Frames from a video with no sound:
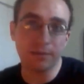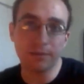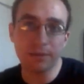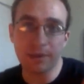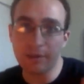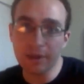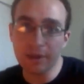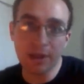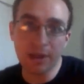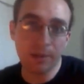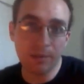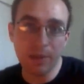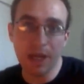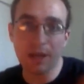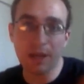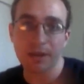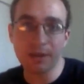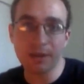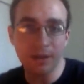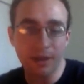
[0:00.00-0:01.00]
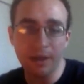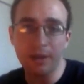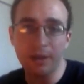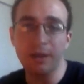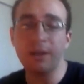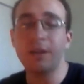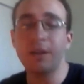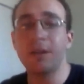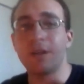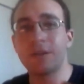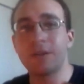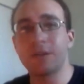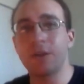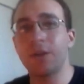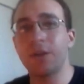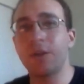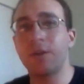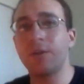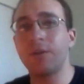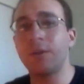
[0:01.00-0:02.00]
It's never coming back, it's gone.
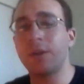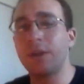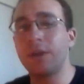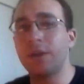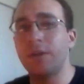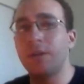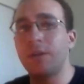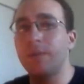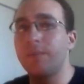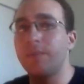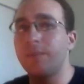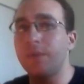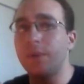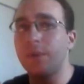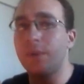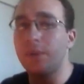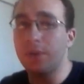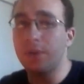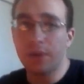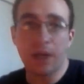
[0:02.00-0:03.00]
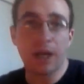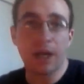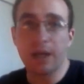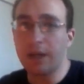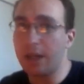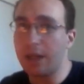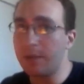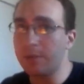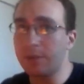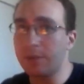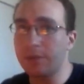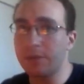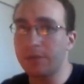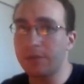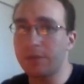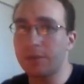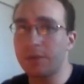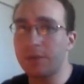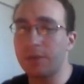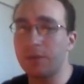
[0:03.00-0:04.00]
So you're not able
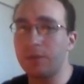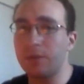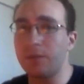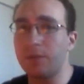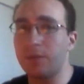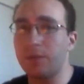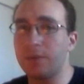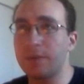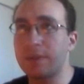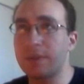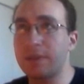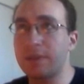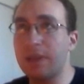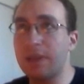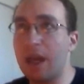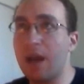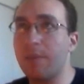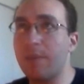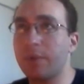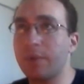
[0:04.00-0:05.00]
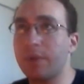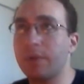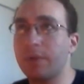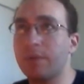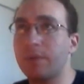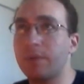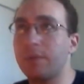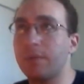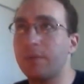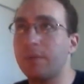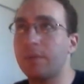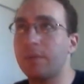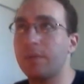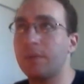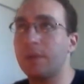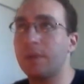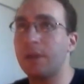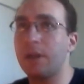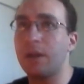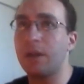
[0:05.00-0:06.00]
to stop
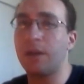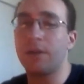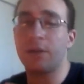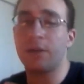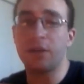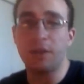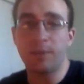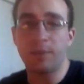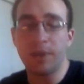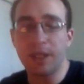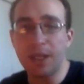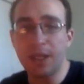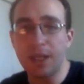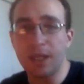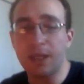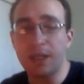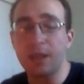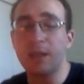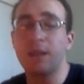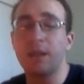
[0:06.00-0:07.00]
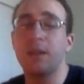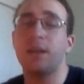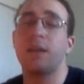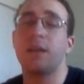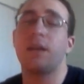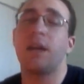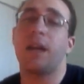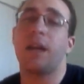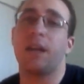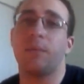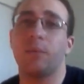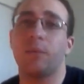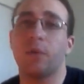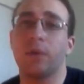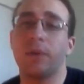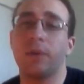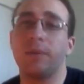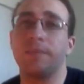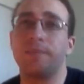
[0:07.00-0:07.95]
the GPE anymore.